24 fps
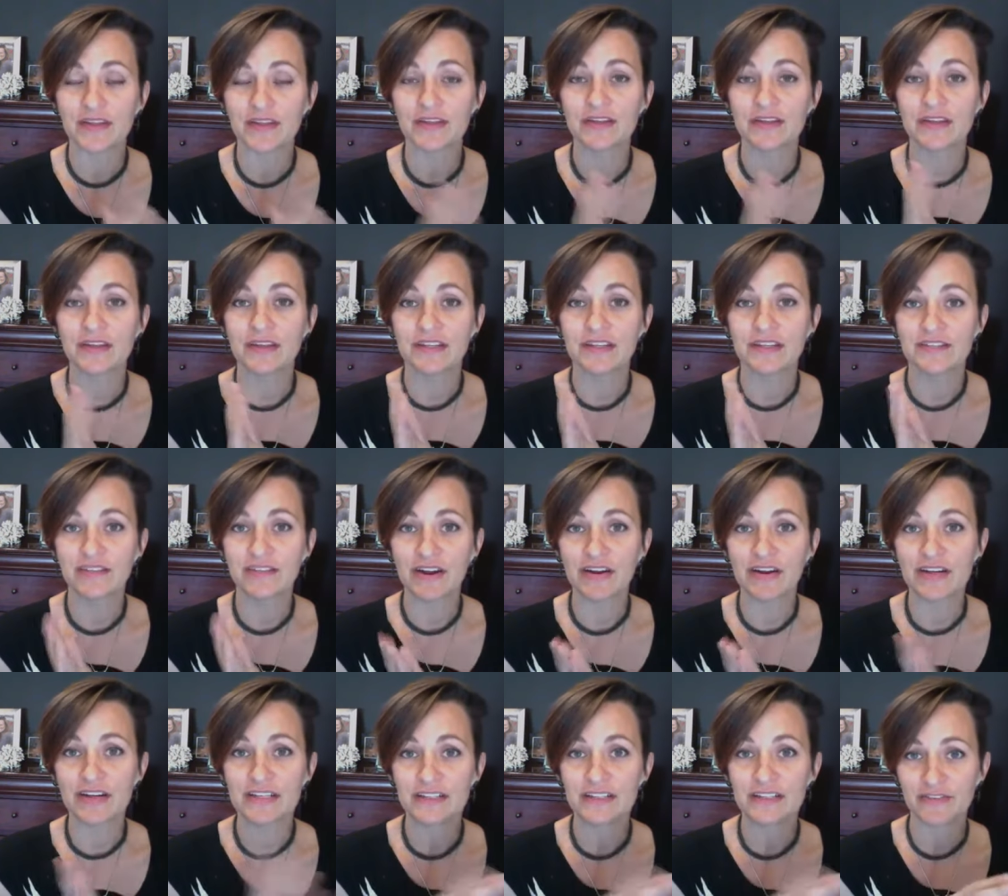It's very
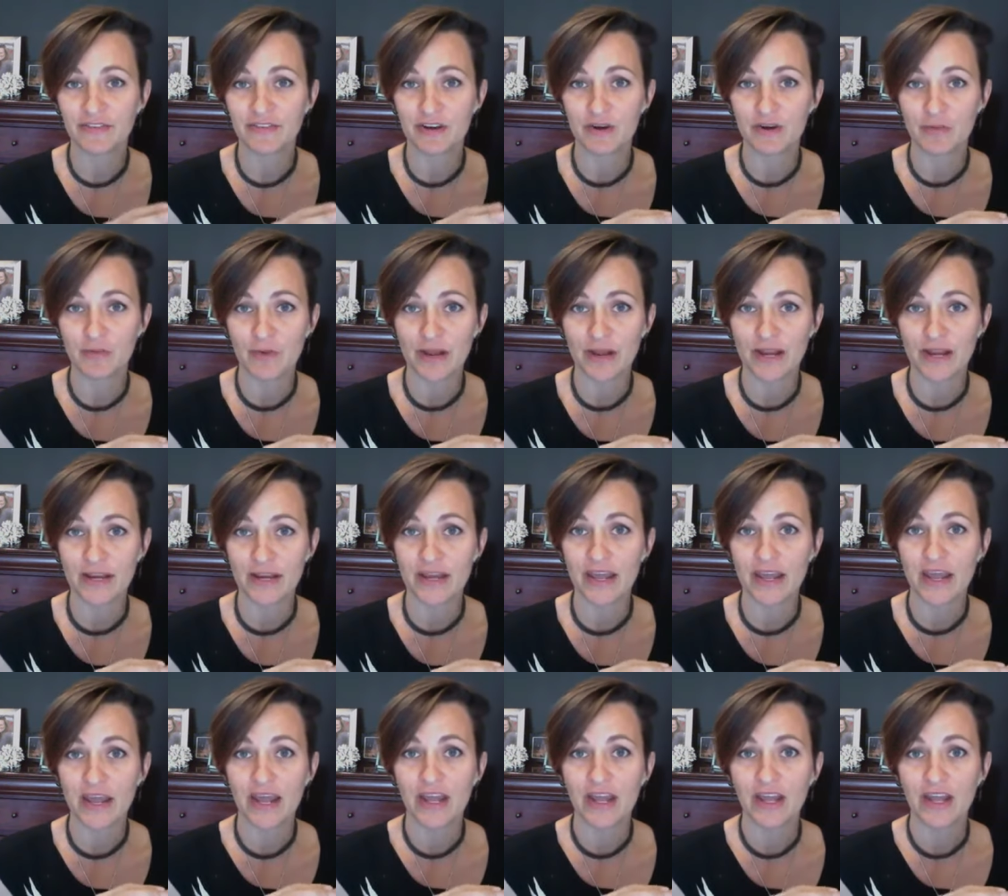different when
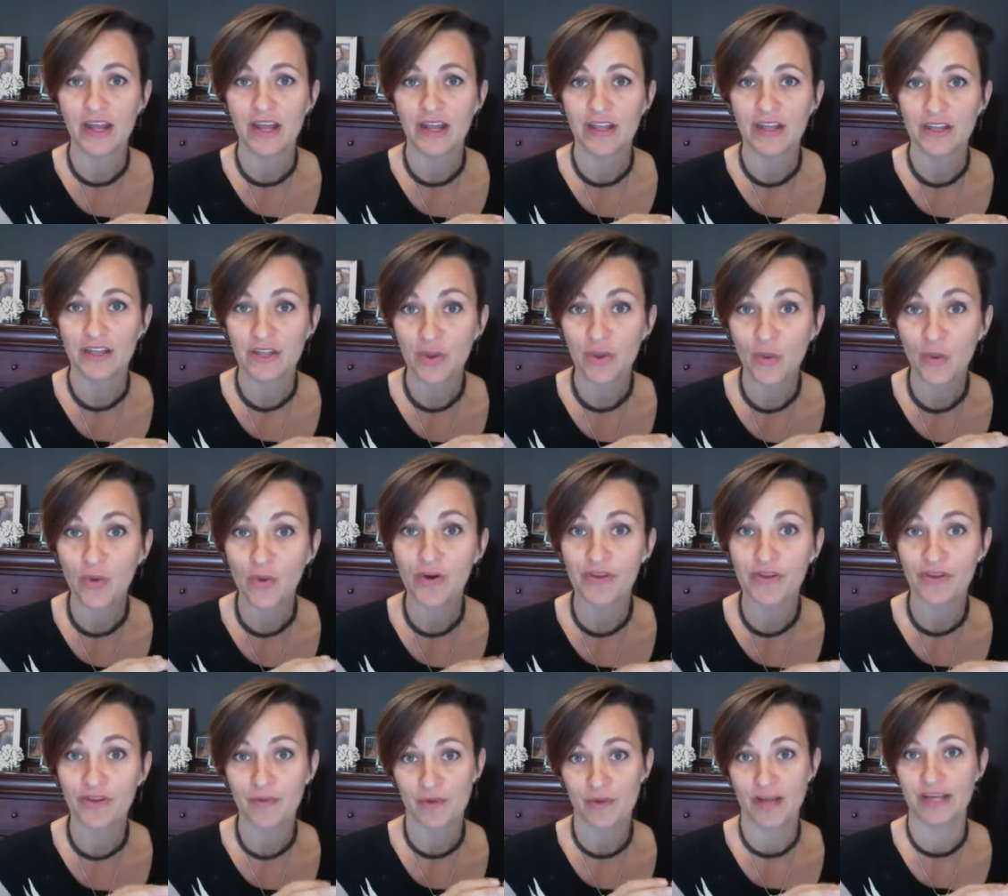you're
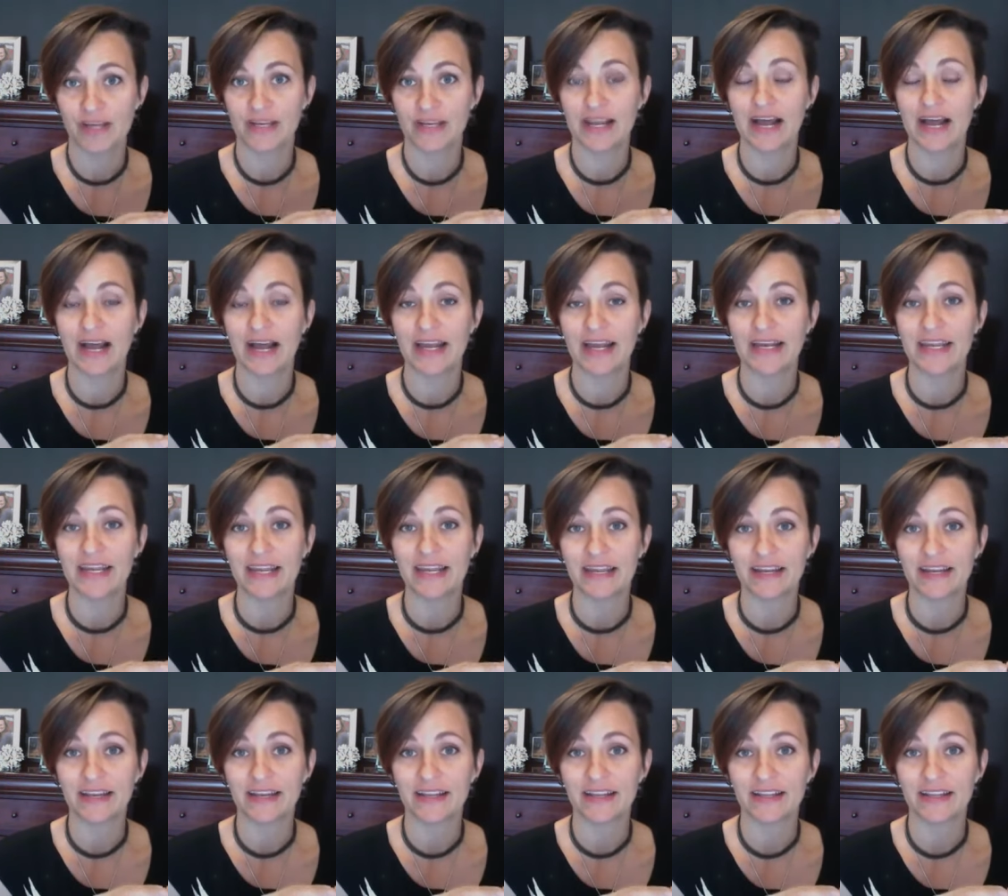the one guiding,